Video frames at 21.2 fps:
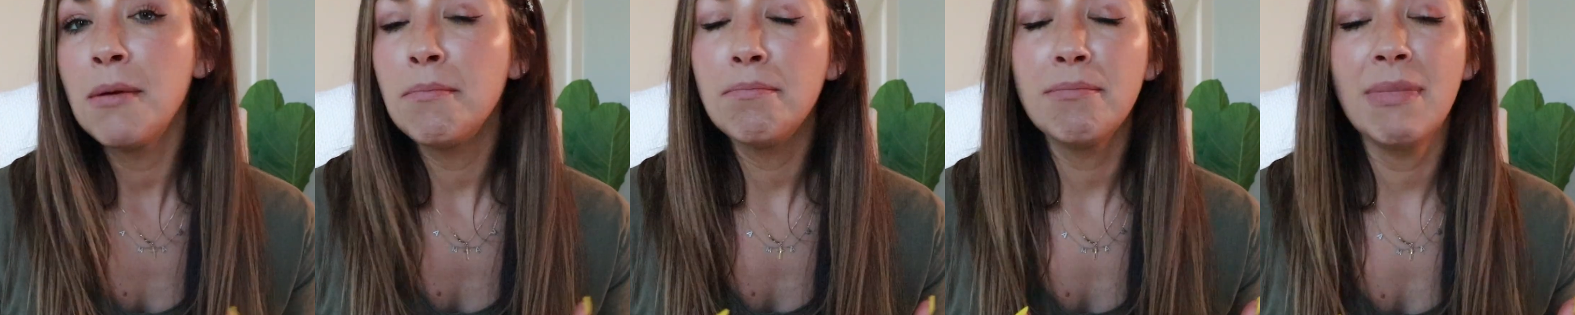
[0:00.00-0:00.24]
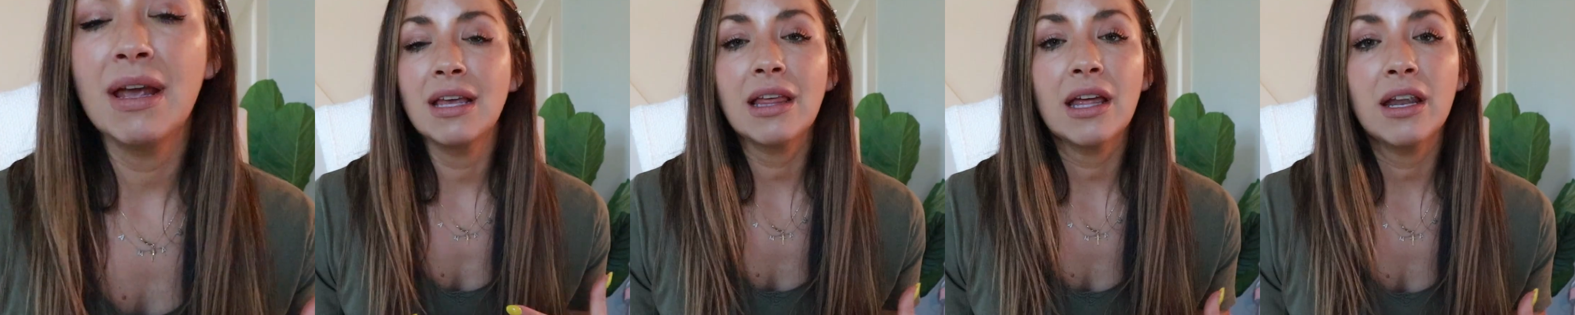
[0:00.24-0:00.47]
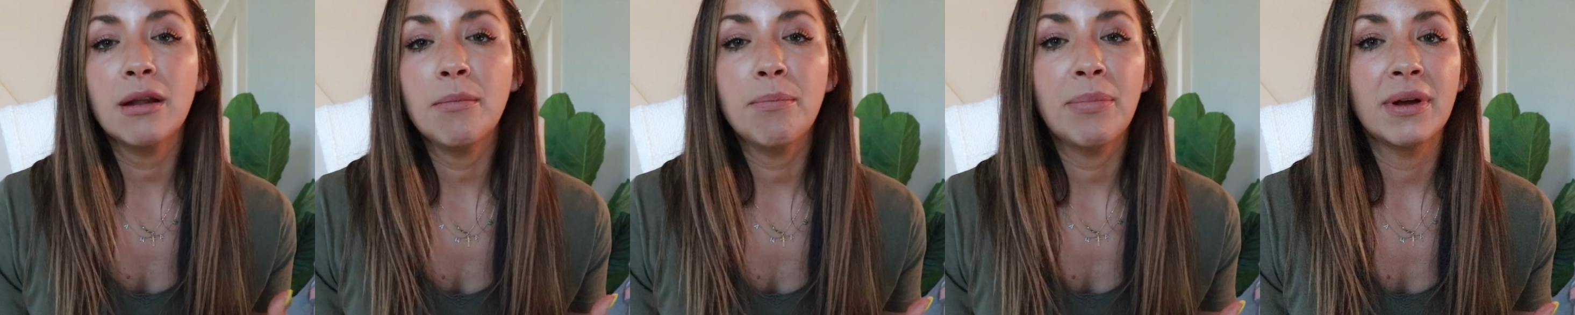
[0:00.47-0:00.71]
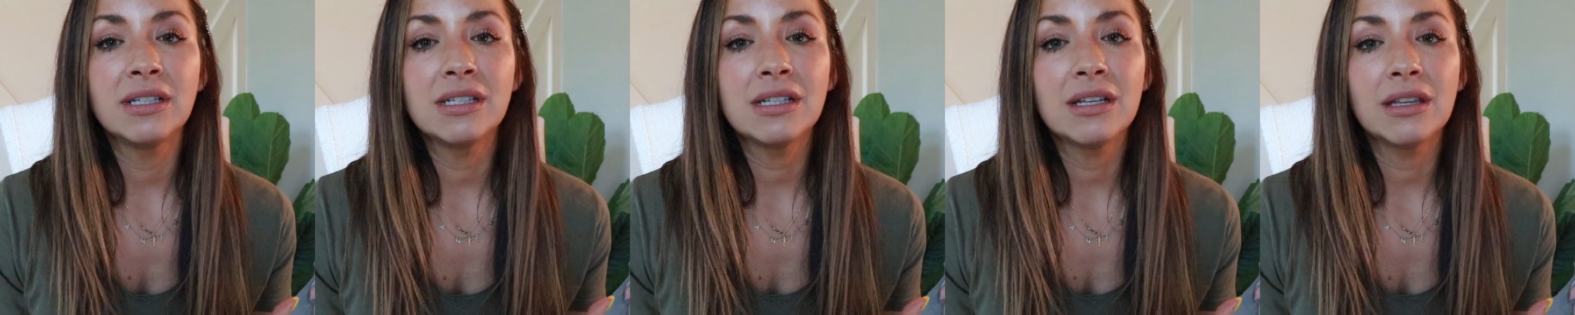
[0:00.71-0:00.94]
make that
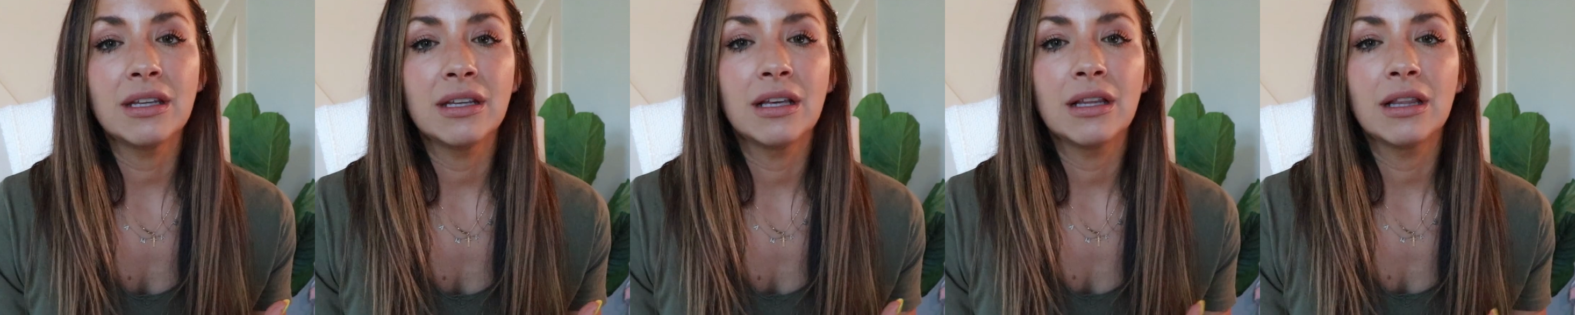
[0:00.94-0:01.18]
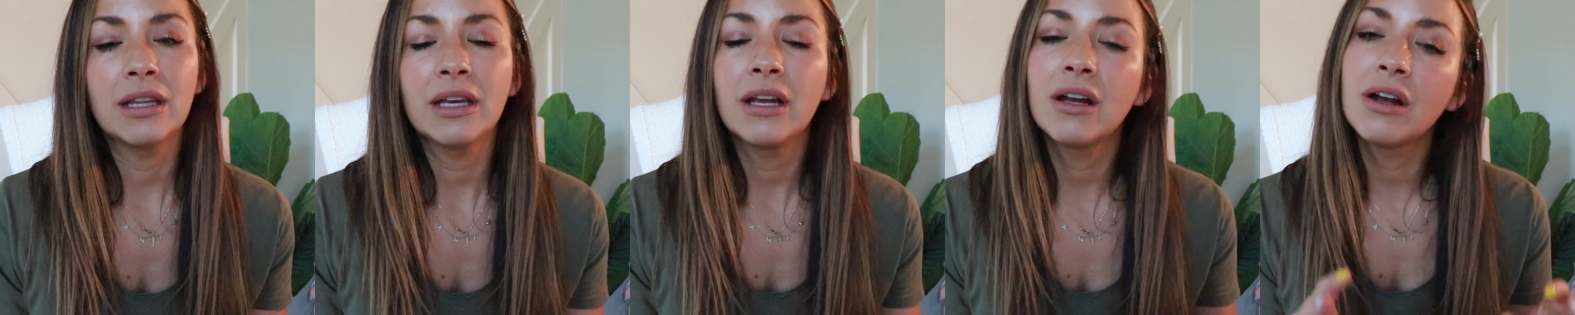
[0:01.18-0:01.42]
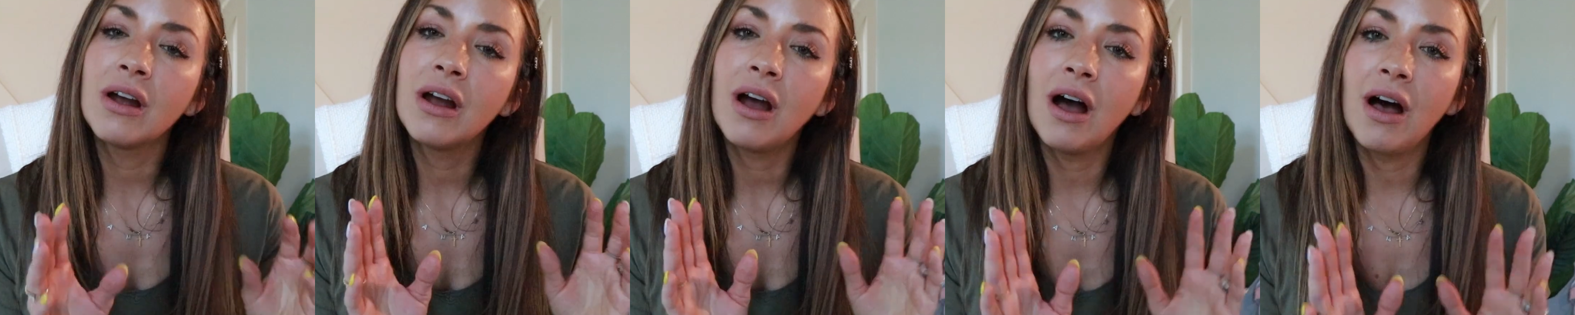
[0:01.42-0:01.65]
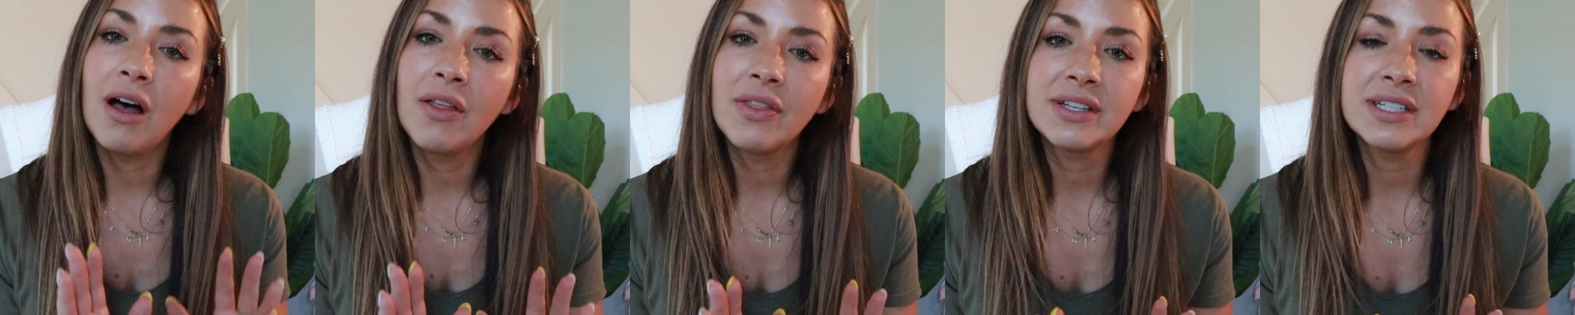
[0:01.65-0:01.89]
abundantly clear
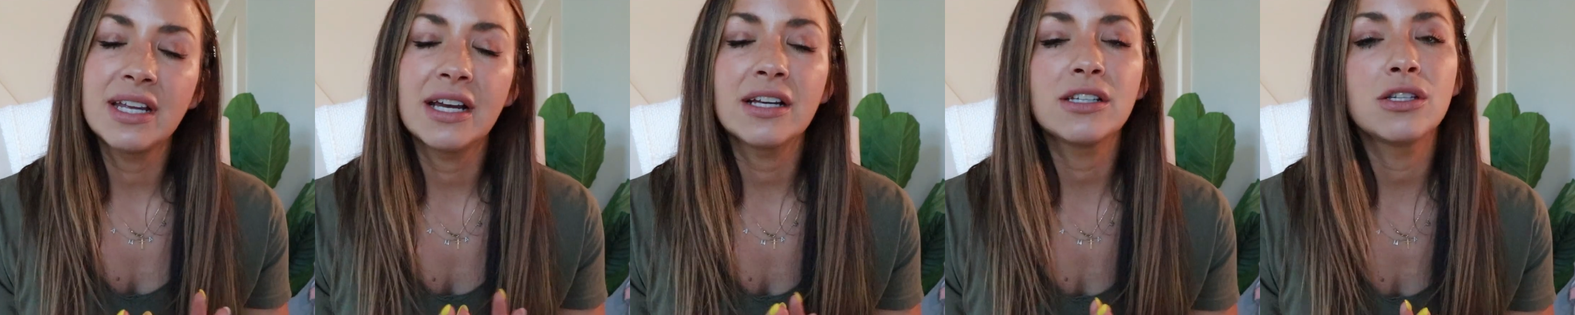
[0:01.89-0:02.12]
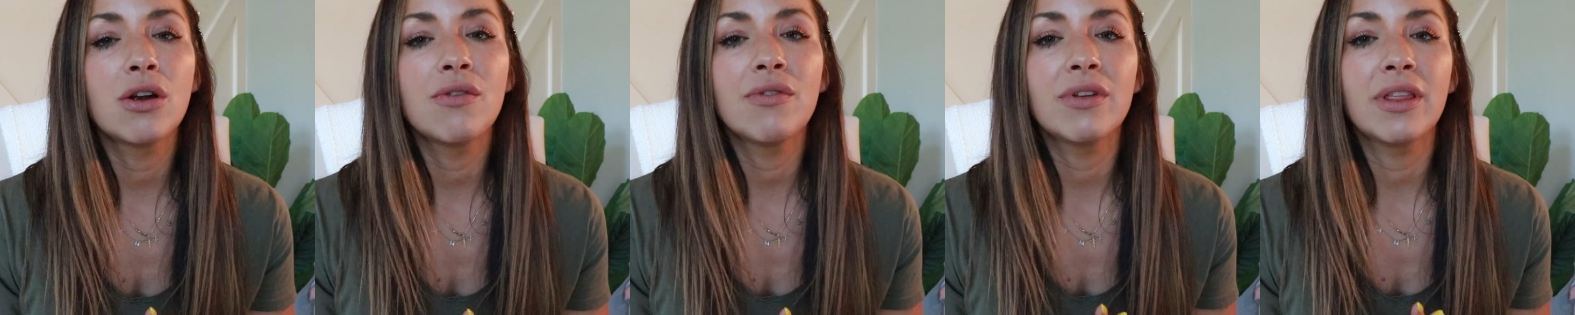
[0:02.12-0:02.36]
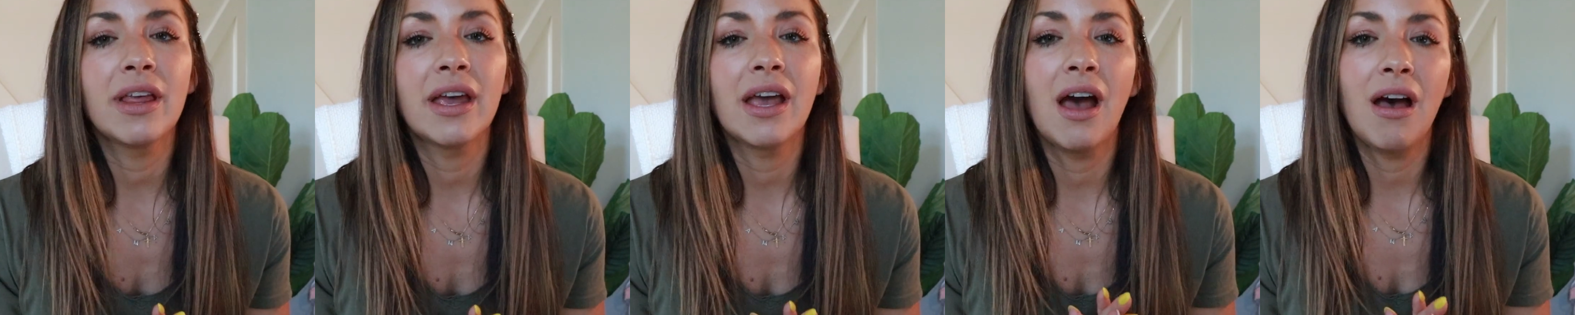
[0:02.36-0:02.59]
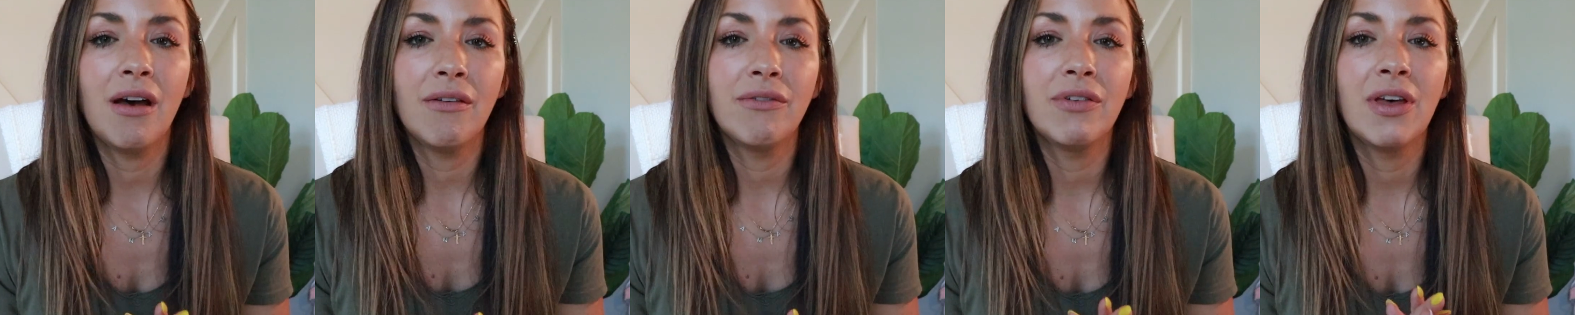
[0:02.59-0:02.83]
on the text
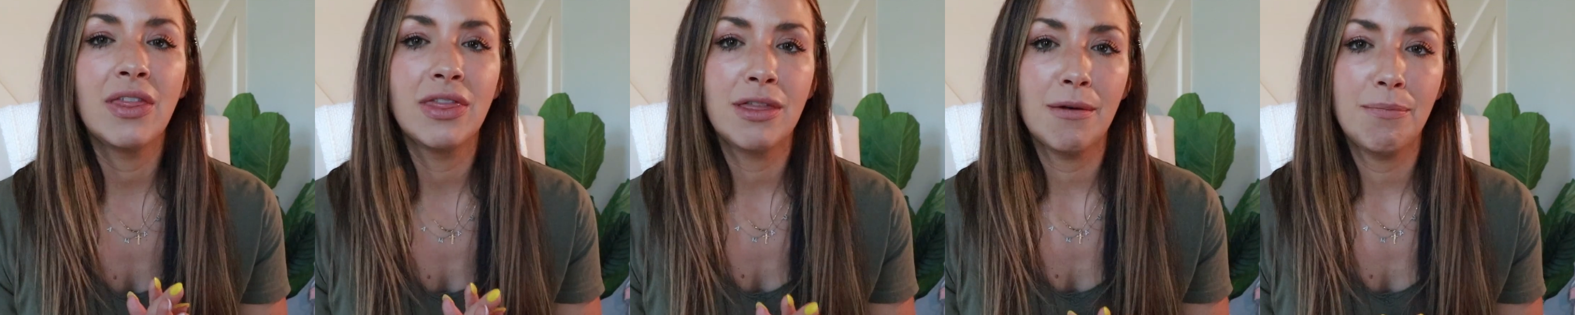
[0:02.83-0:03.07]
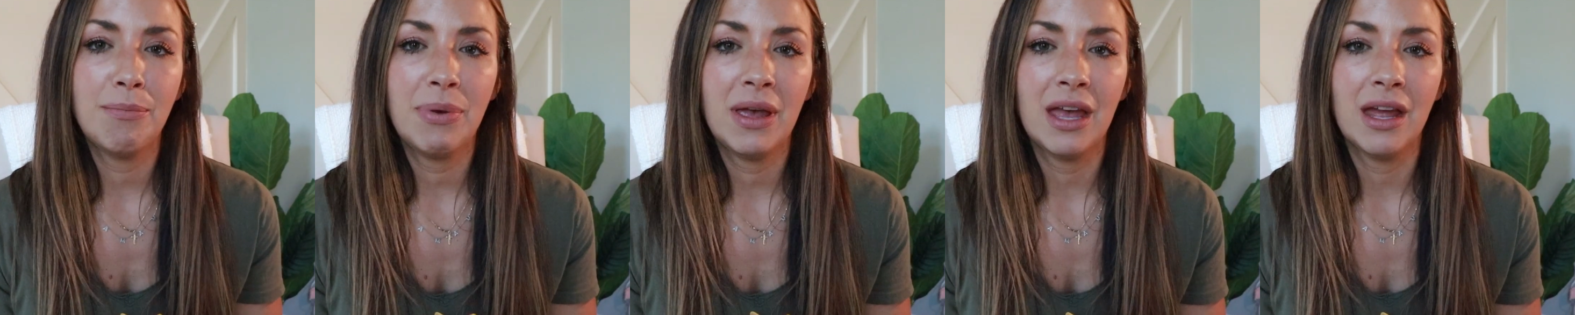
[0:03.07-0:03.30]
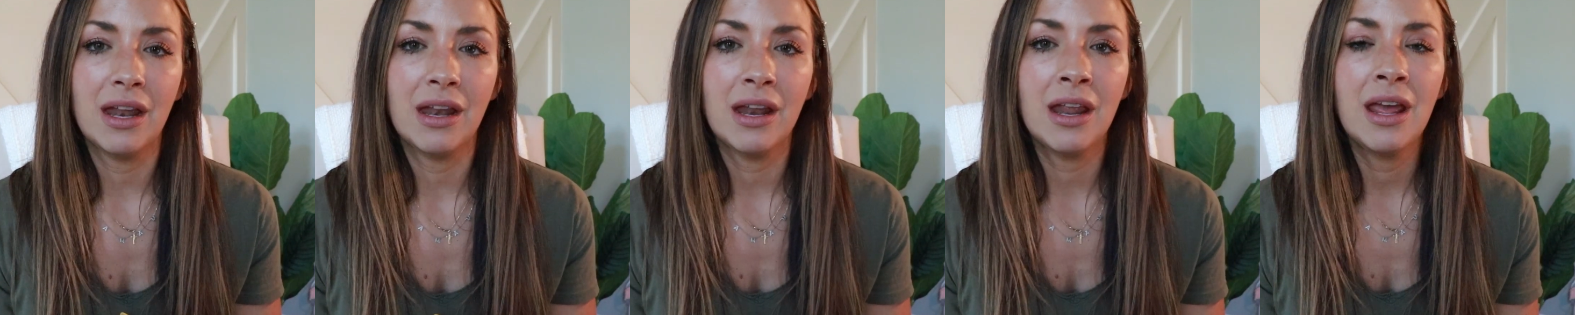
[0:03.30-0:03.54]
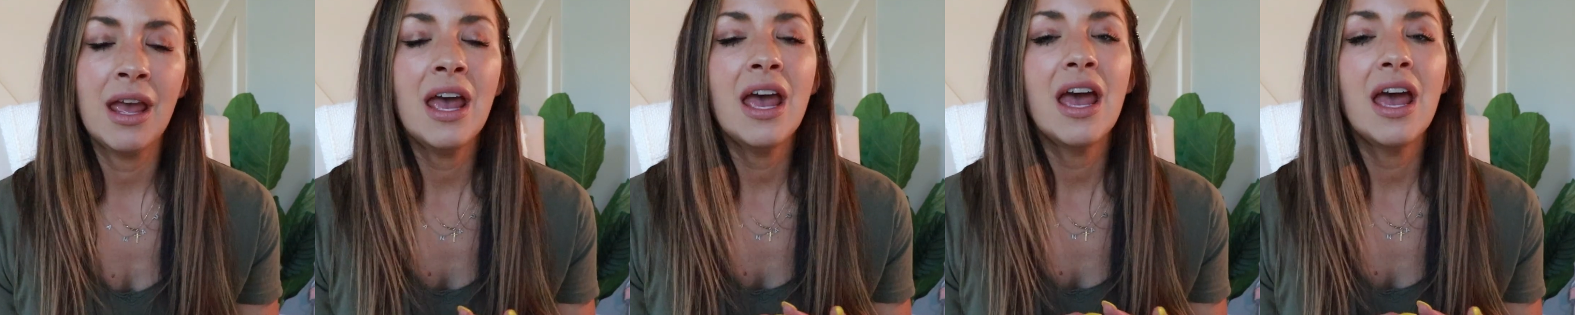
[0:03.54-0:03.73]
overlay of the pin.